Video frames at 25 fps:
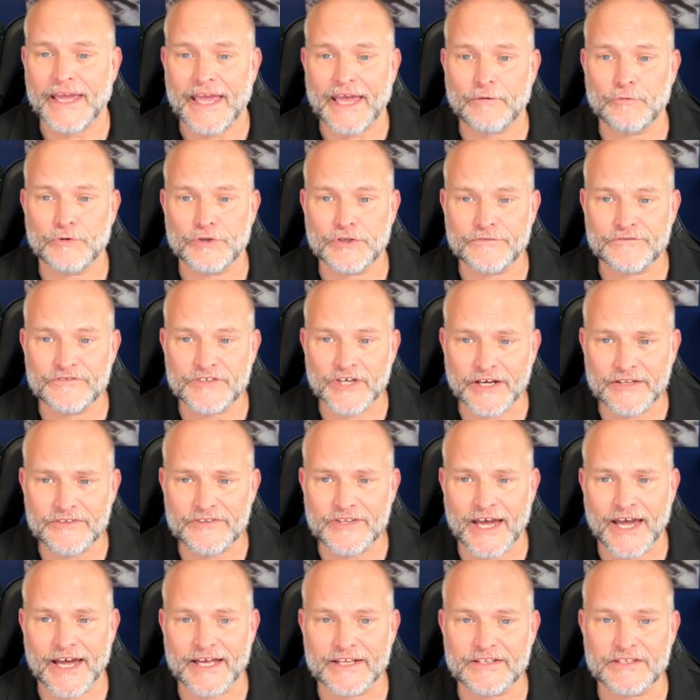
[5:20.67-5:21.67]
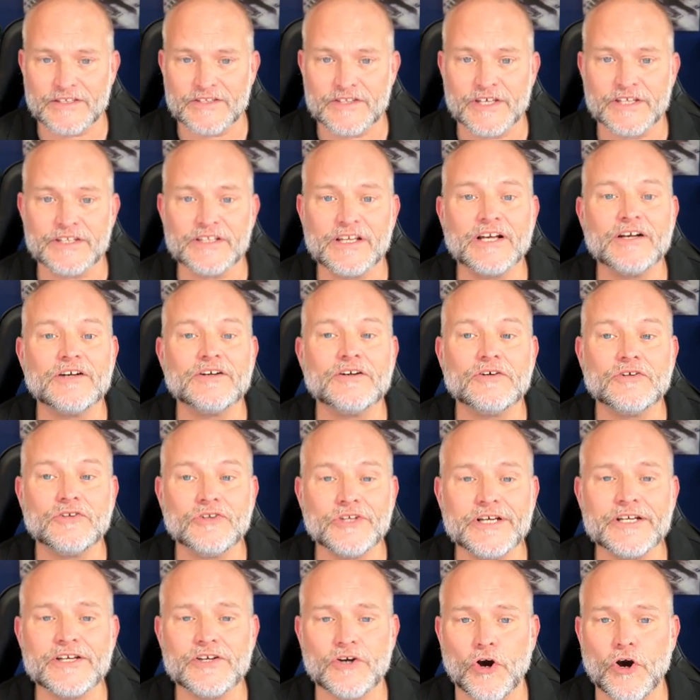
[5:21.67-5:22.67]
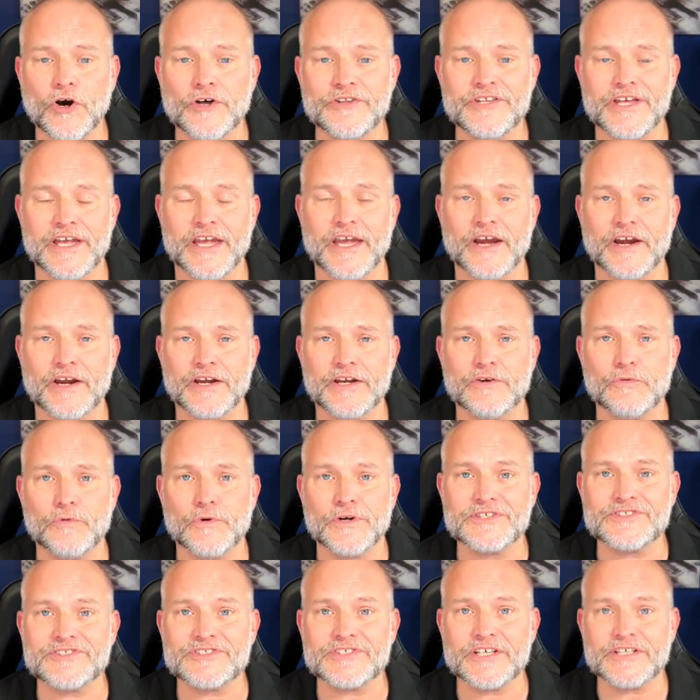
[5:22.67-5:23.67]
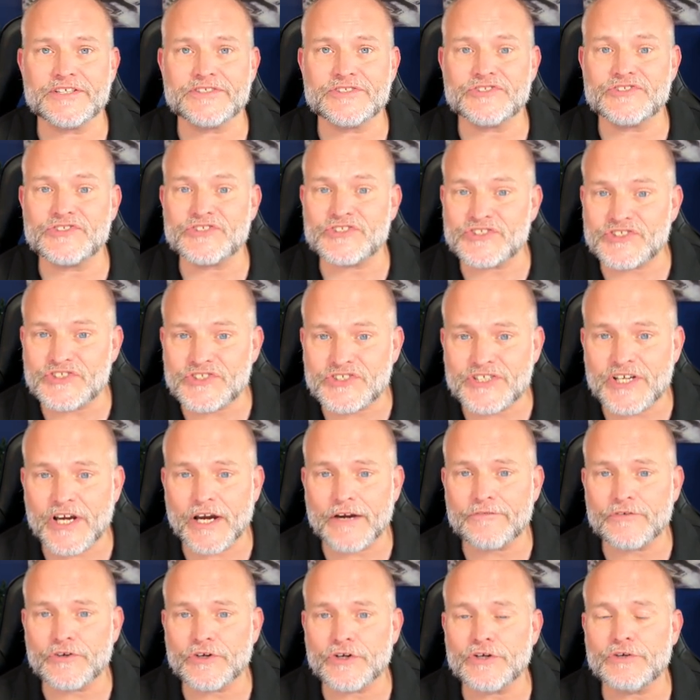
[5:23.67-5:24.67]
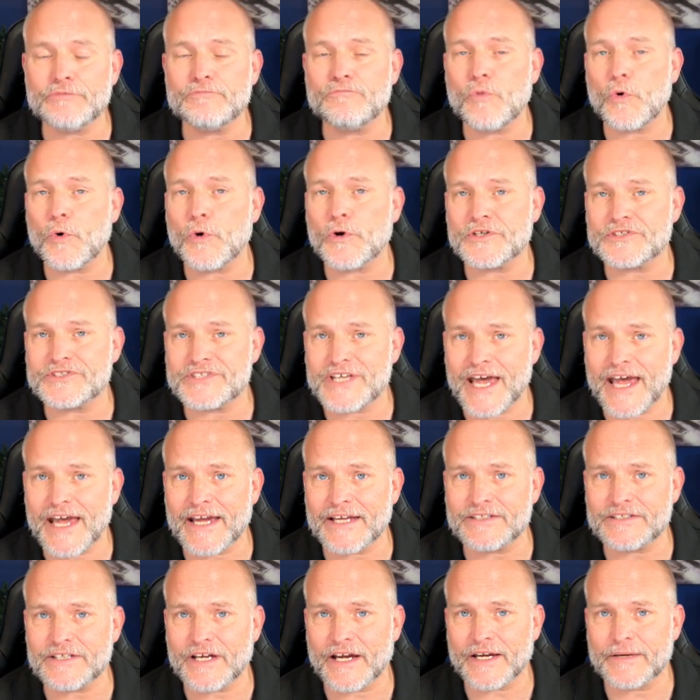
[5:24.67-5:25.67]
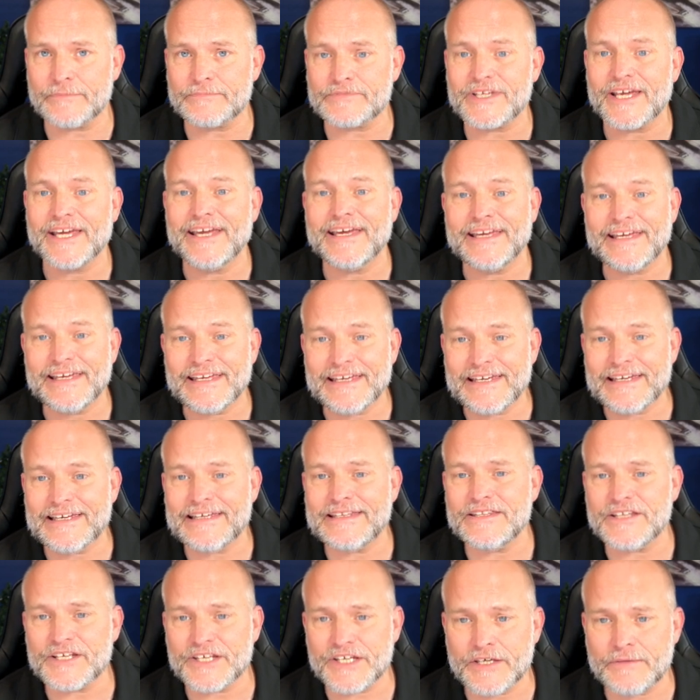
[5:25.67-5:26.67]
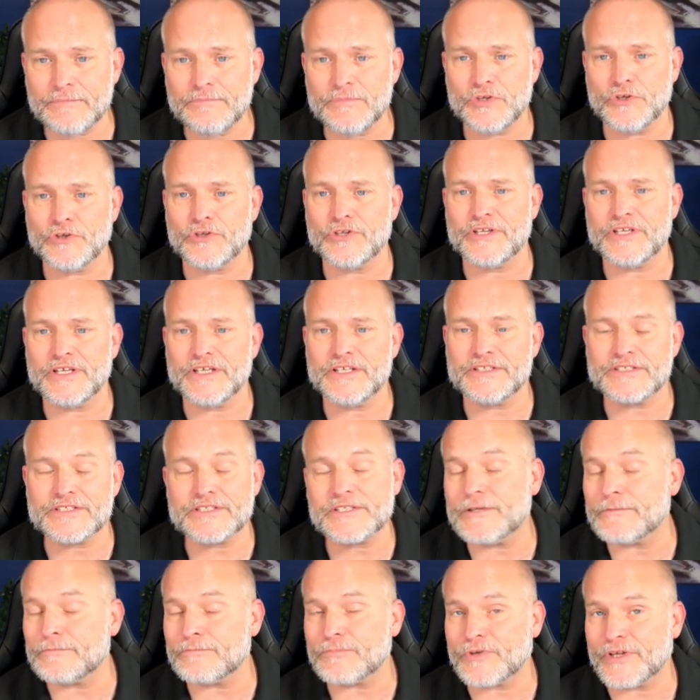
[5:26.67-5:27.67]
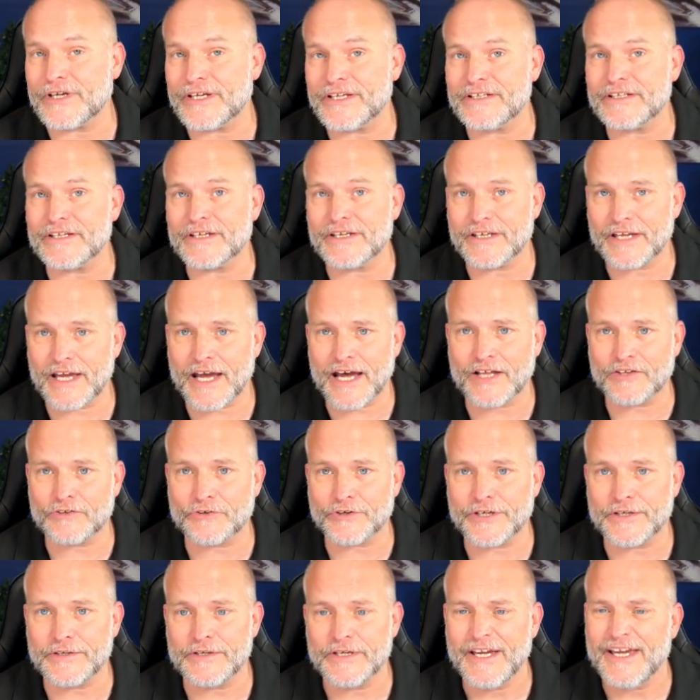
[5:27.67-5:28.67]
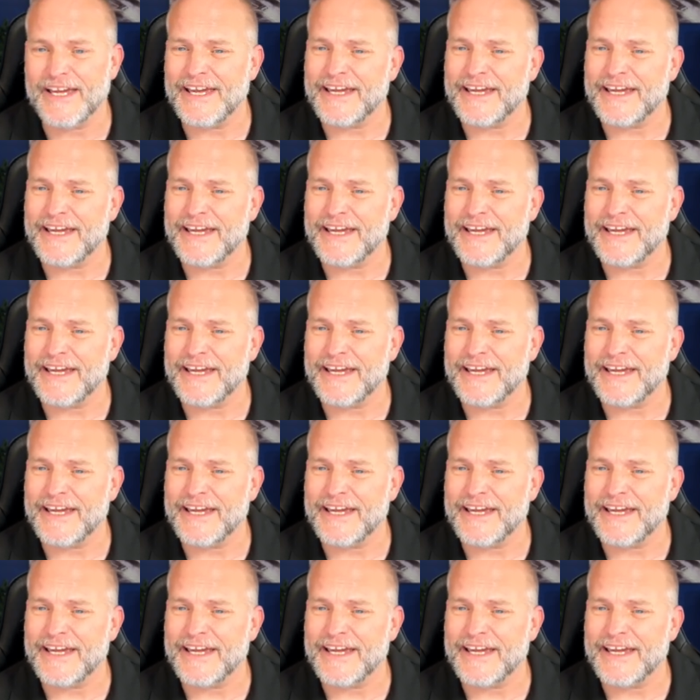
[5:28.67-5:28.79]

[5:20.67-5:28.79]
And when you've done that, then click on the area where it says Discover More Tag Types in the Community Template Gallery.